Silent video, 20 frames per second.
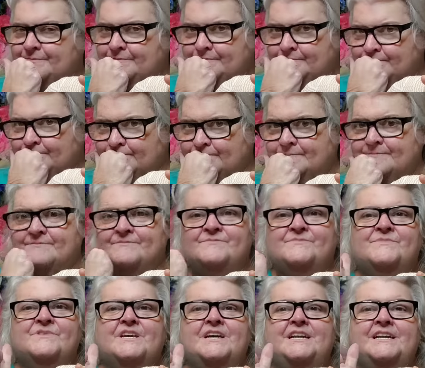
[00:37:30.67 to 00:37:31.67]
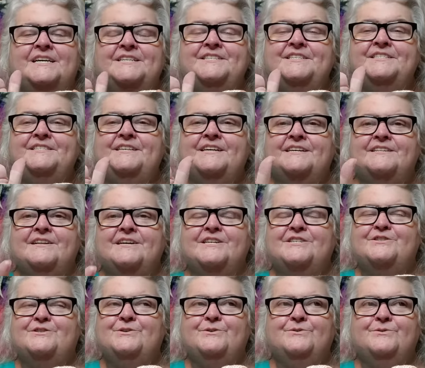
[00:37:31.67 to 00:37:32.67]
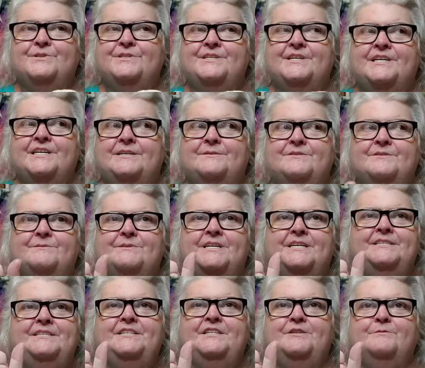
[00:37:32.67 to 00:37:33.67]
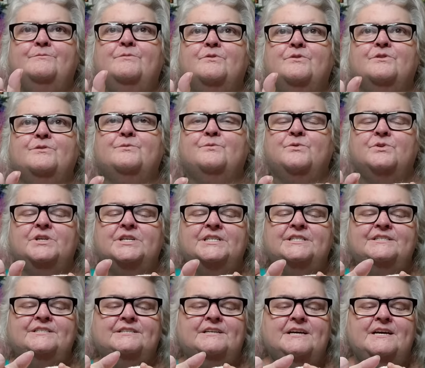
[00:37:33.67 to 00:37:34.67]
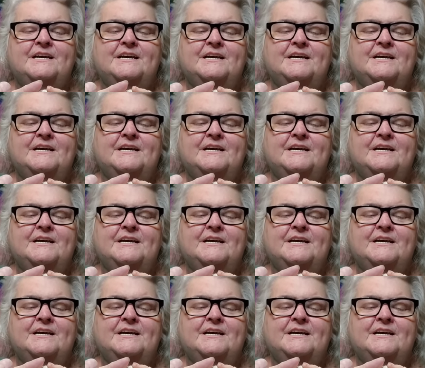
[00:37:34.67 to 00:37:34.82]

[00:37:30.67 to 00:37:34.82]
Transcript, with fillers: Mm. And I did that like two or three times. I mean, I did it more than once.